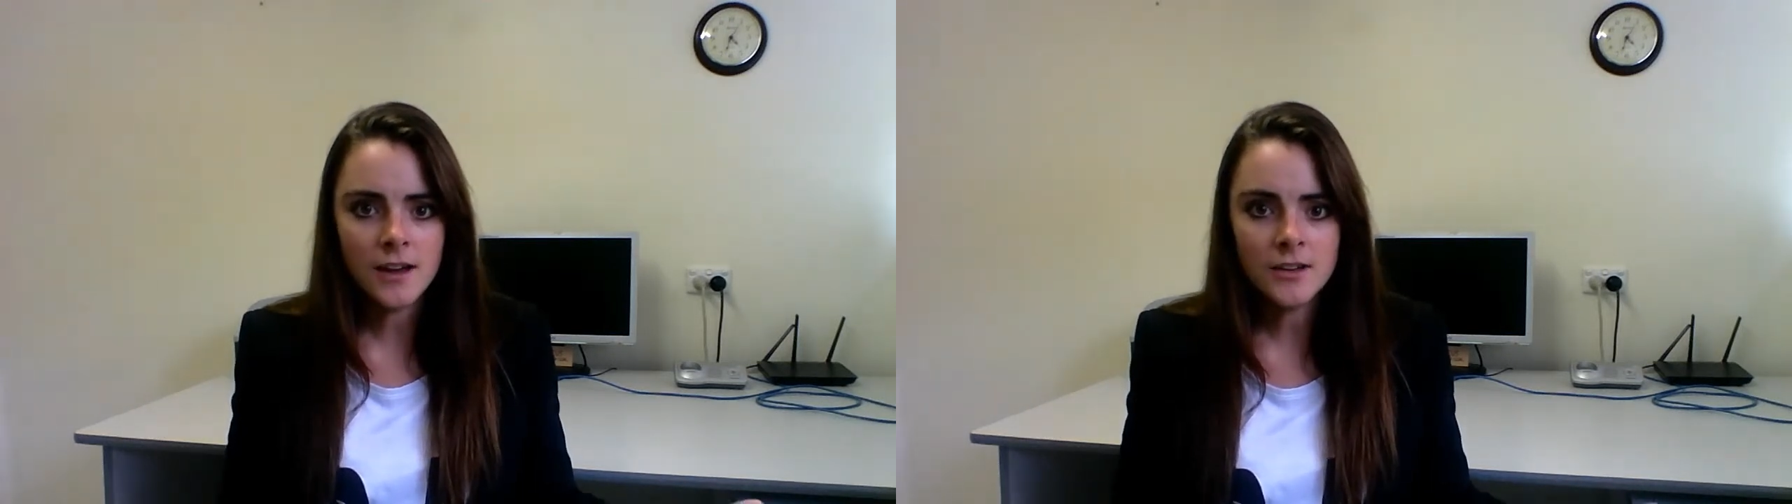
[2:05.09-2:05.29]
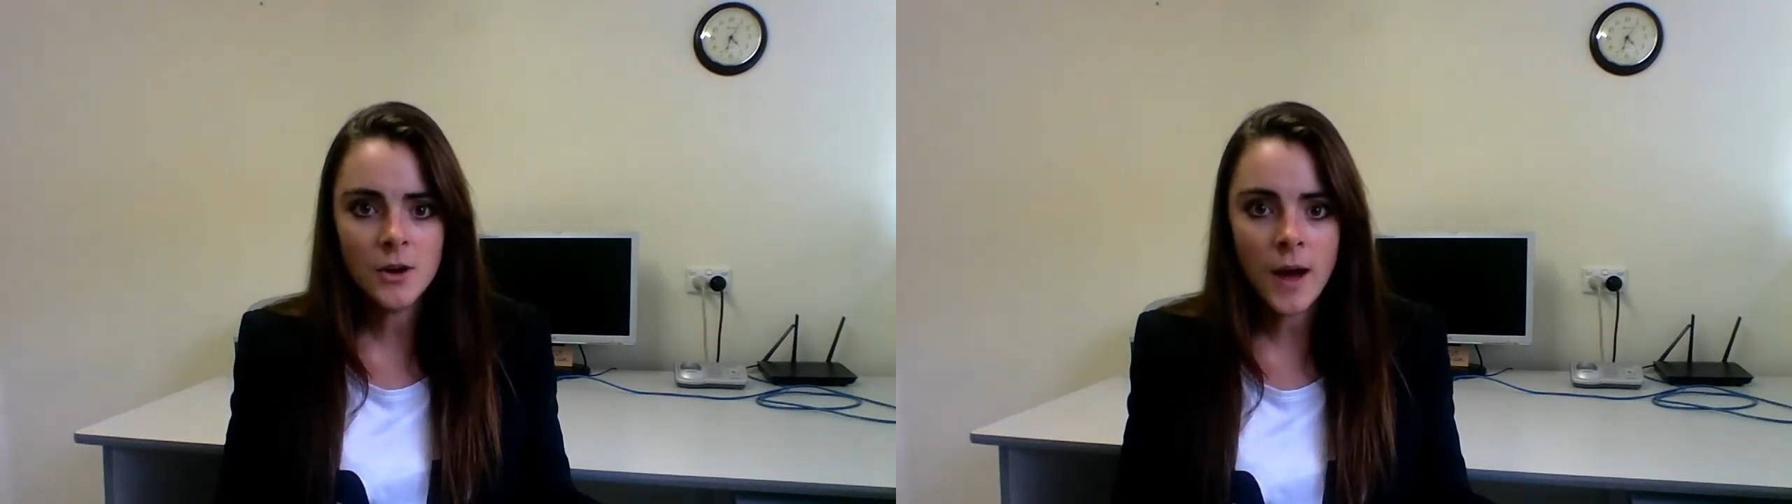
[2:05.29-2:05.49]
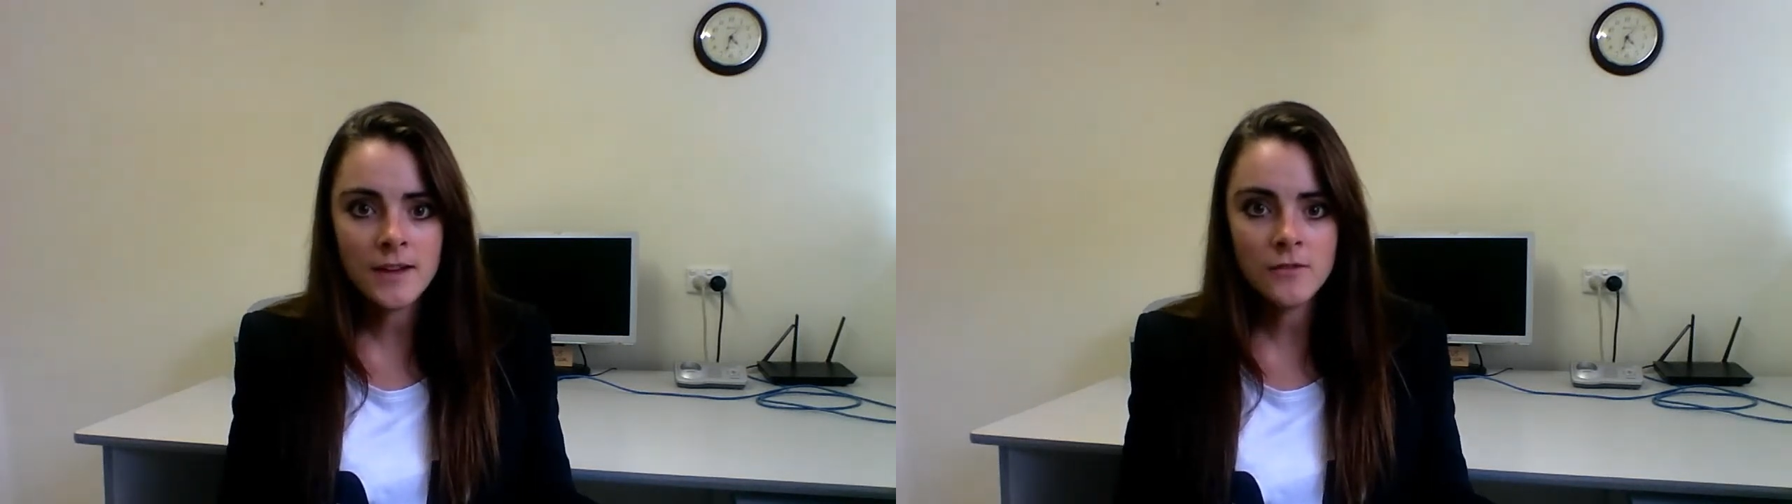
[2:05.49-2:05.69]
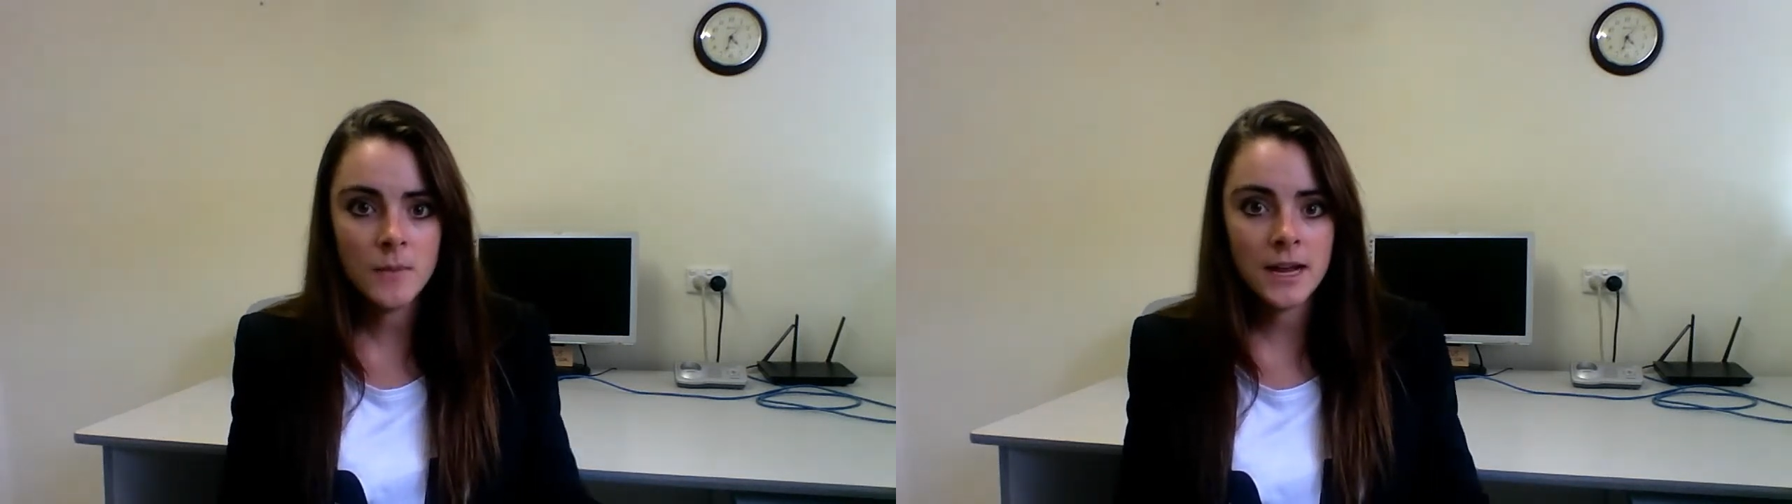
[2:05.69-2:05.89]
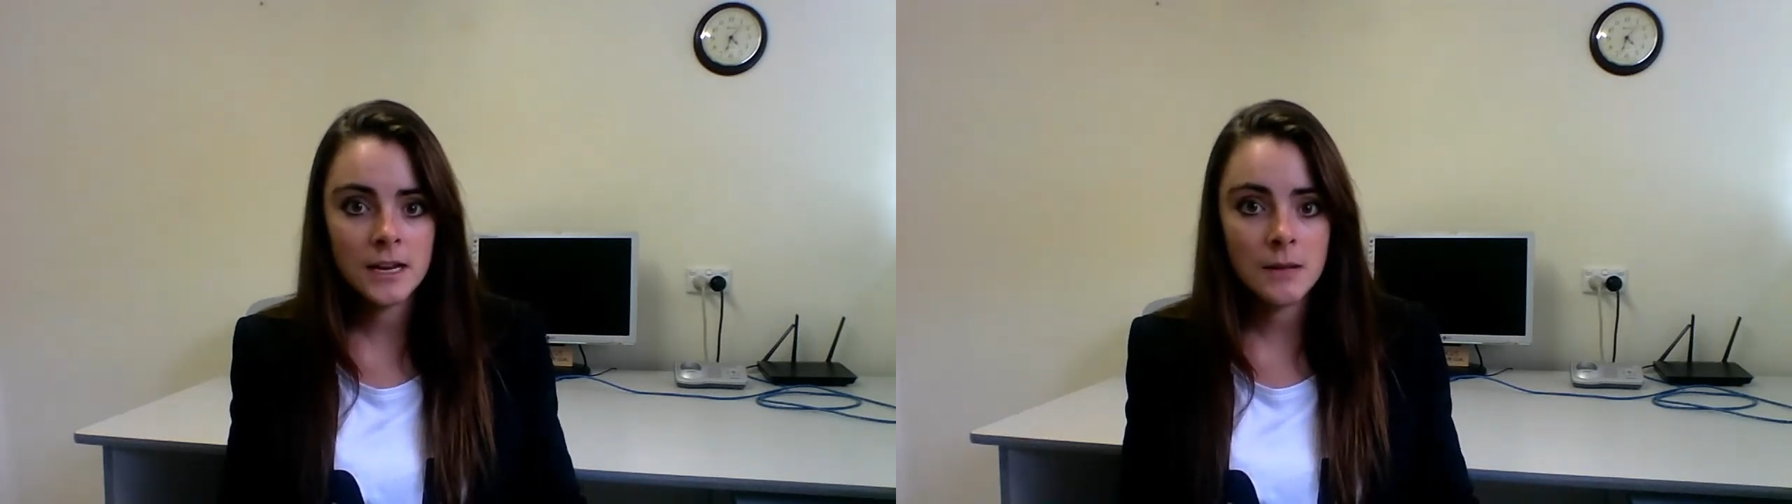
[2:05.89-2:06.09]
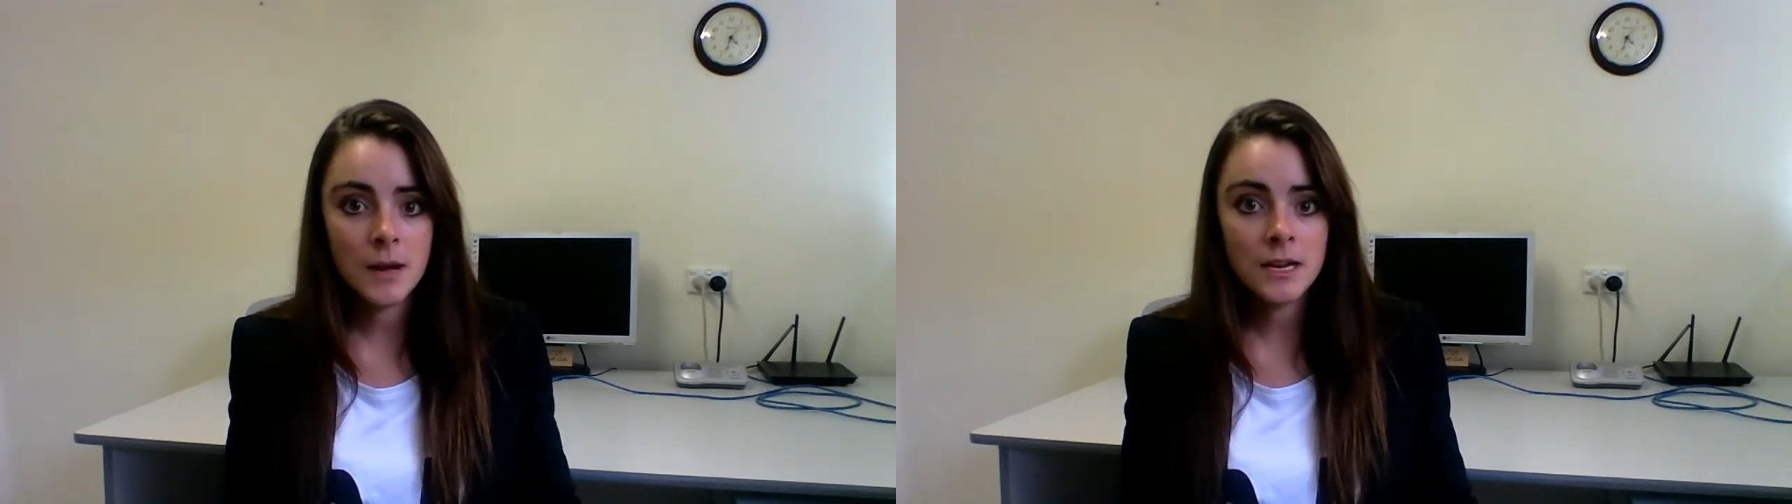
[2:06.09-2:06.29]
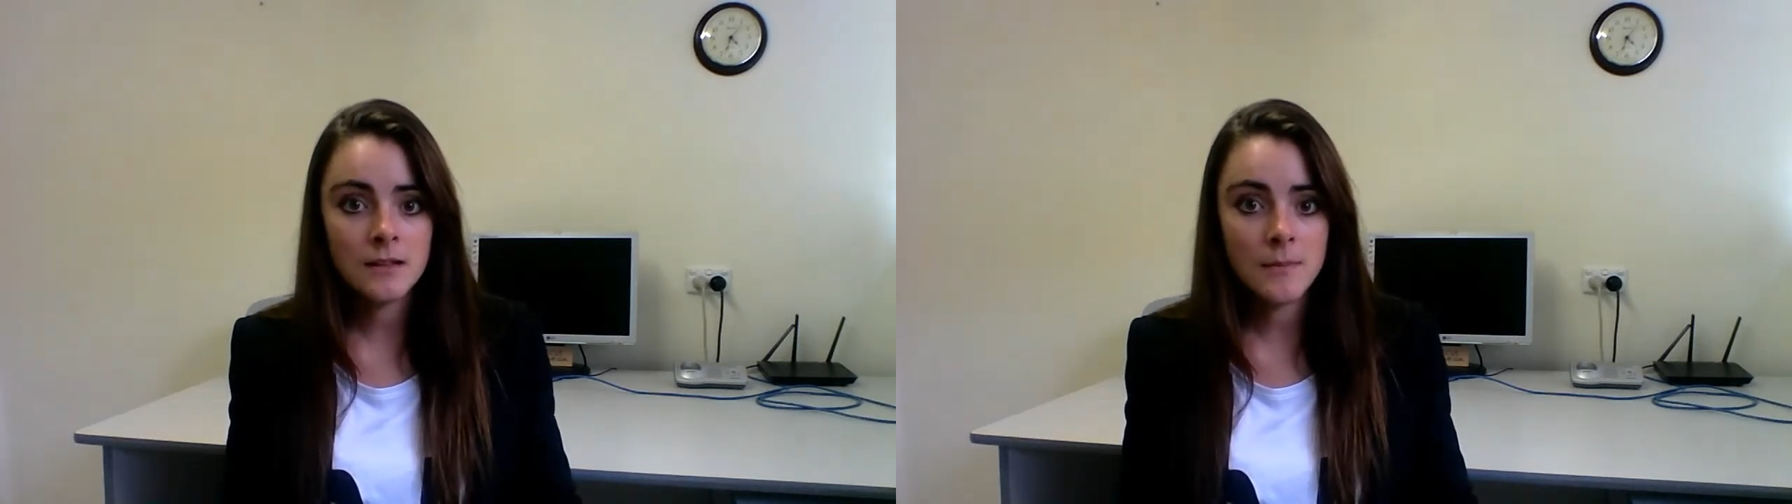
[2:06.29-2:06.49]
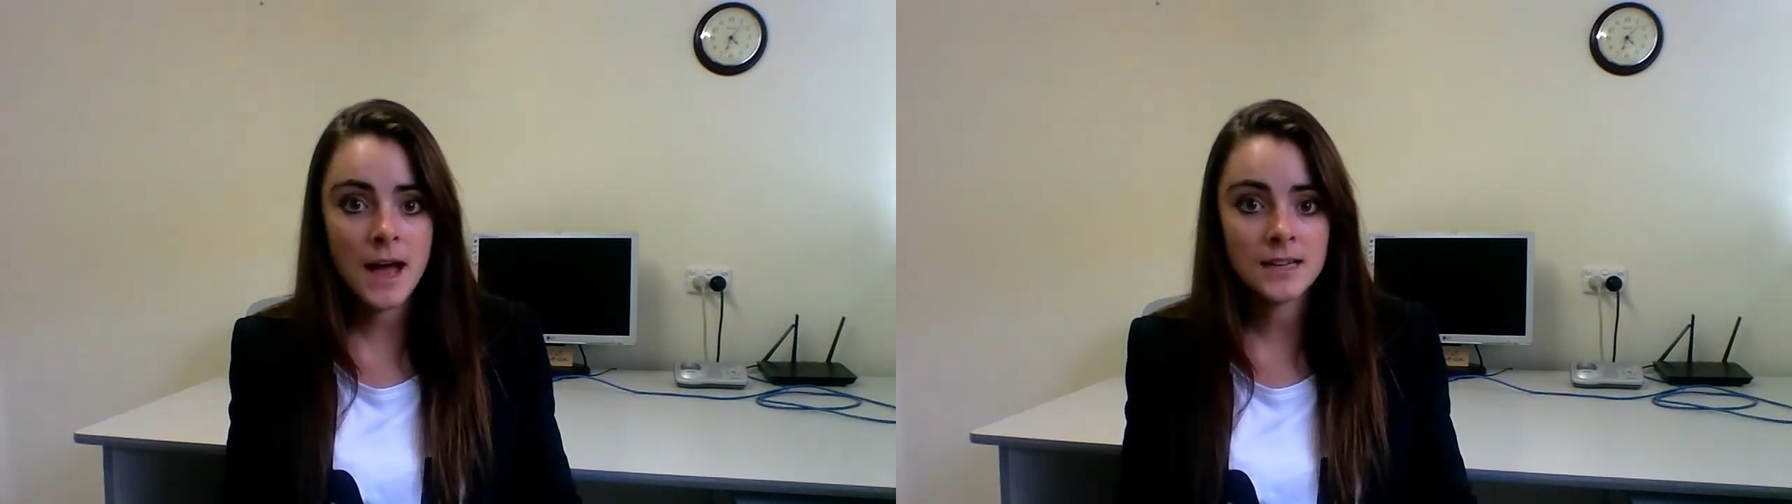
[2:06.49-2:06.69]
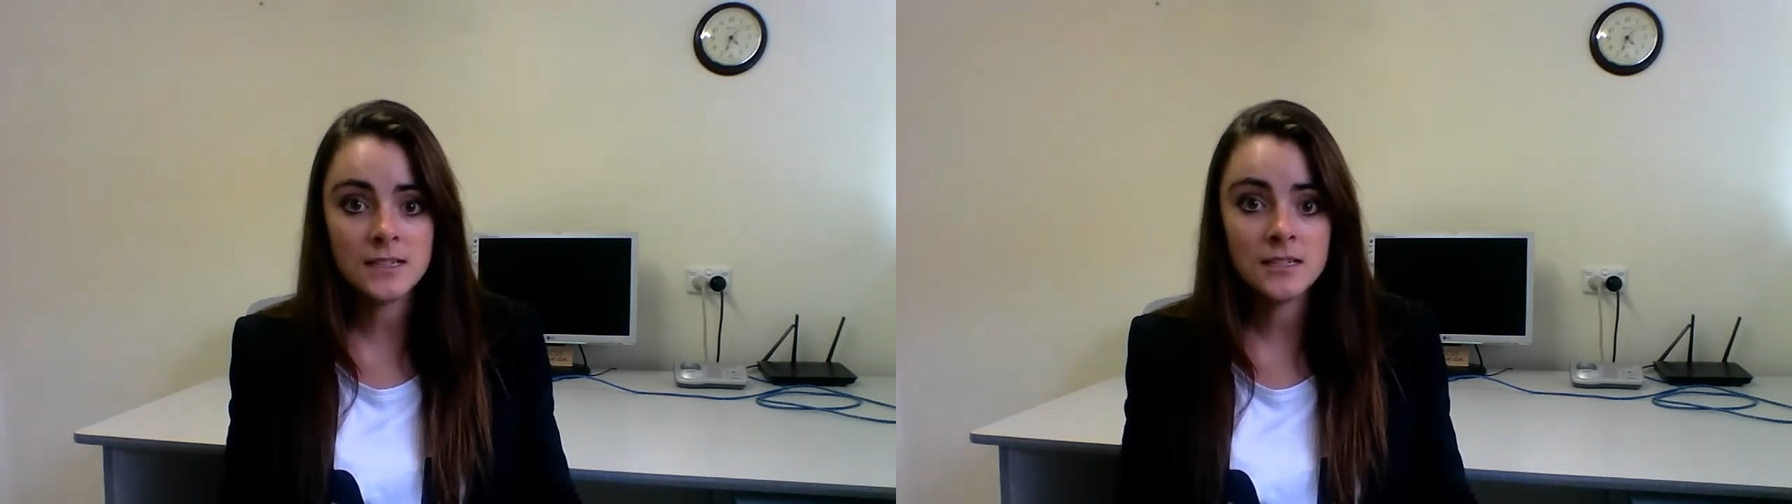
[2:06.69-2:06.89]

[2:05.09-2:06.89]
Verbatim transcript: you know, I never made any money in the past.